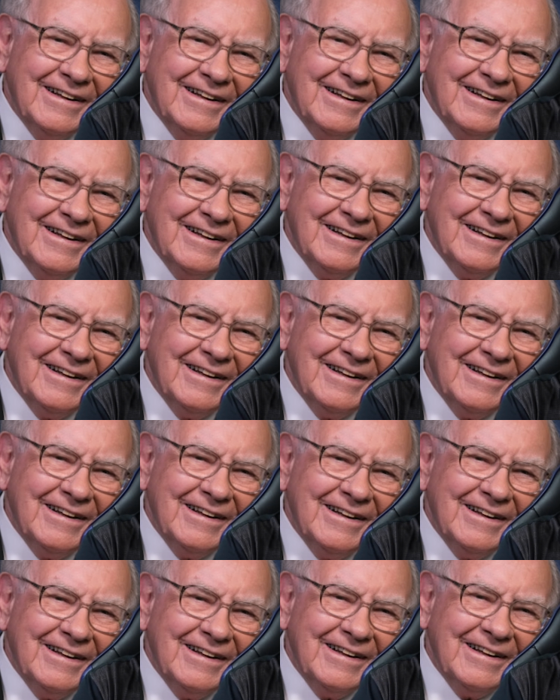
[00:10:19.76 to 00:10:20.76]

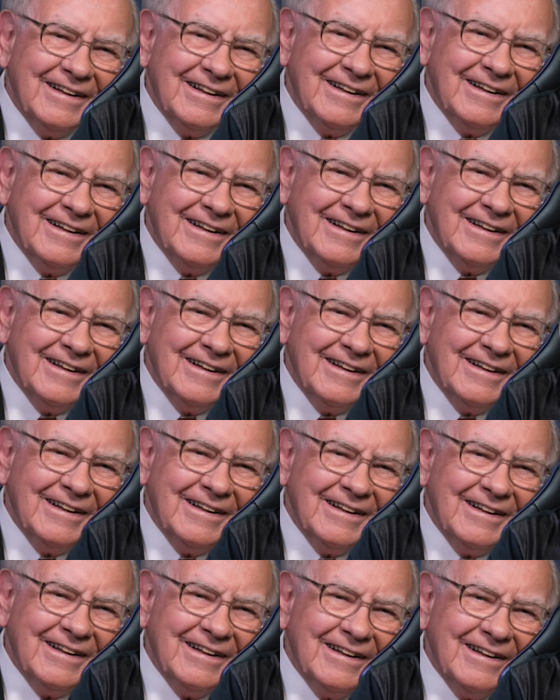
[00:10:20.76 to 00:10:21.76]

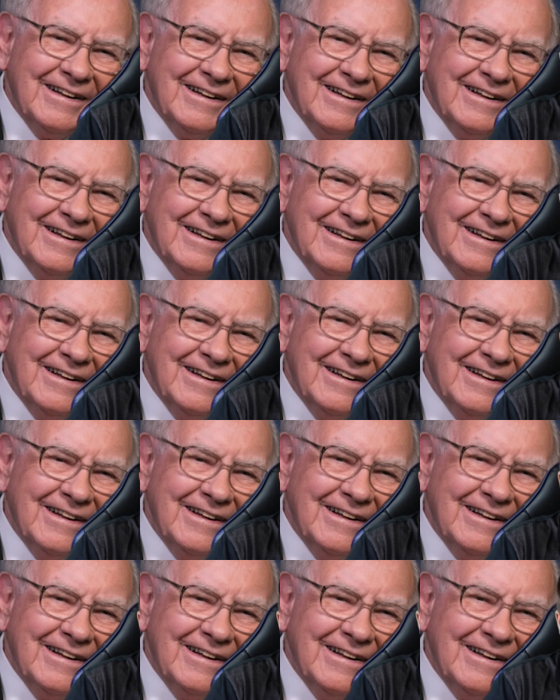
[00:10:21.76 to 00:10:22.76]

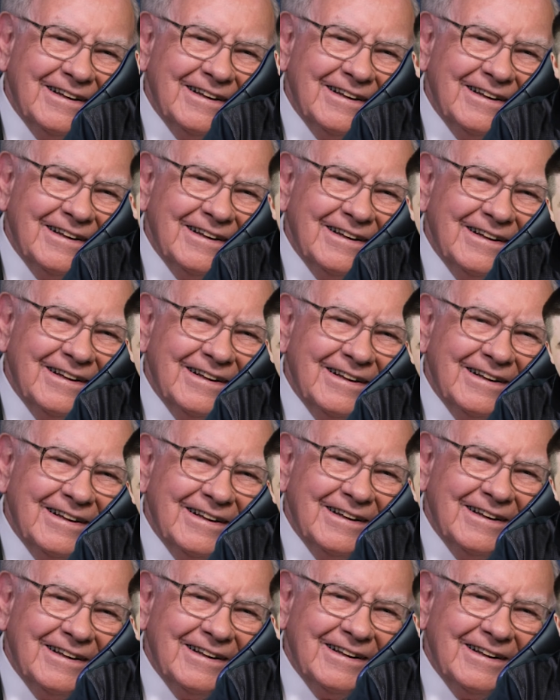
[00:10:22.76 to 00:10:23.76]

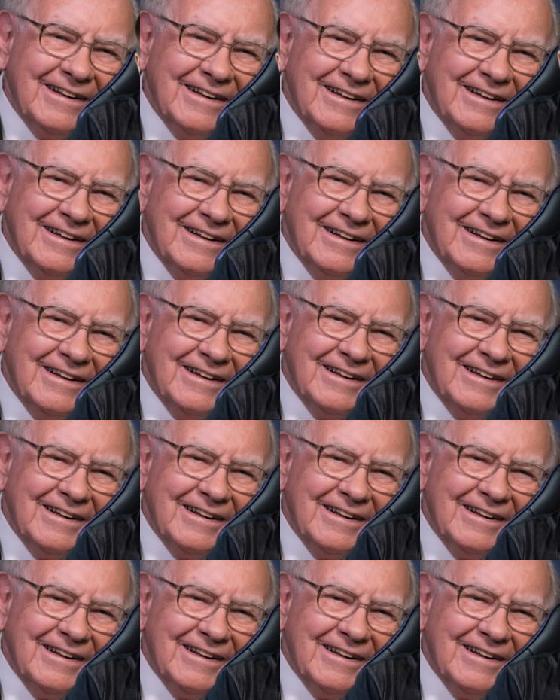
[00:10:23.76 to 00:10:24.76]

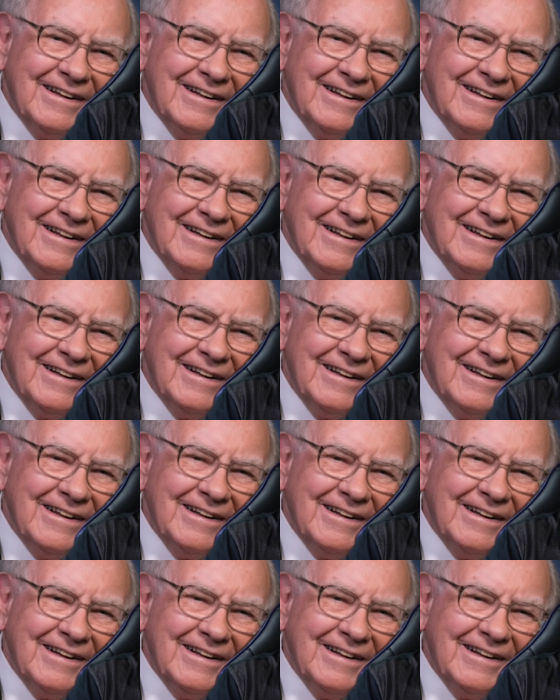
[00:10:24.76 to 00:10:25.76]

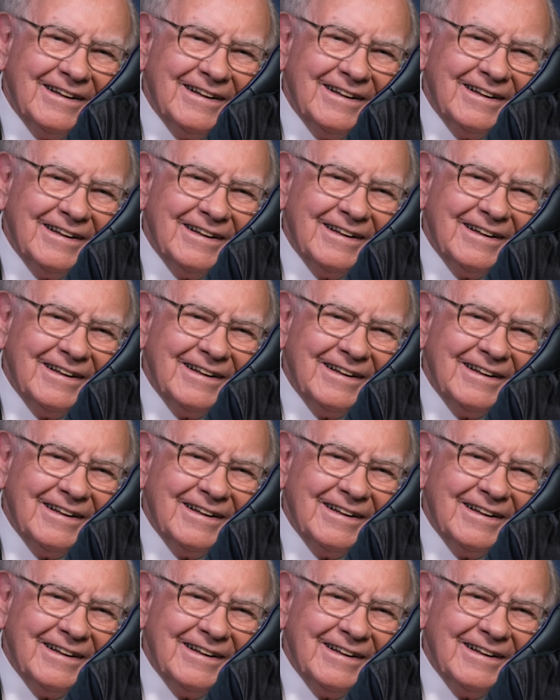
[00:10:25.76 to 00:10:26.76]

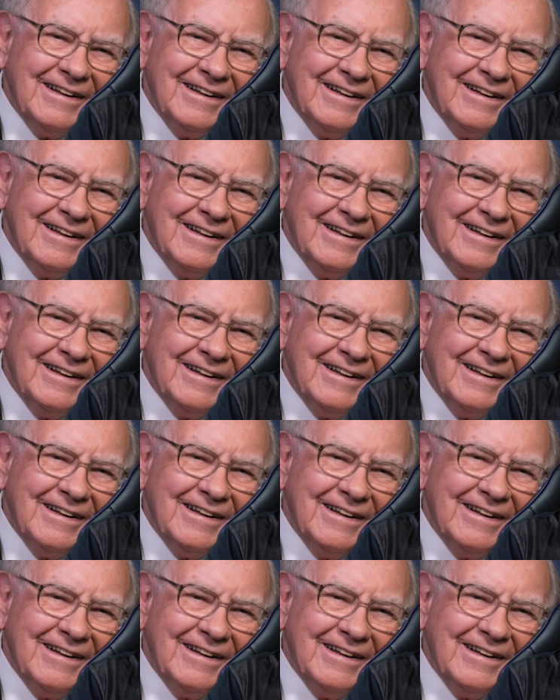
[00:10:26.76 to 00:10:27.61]
No words are spoken by the person on screen.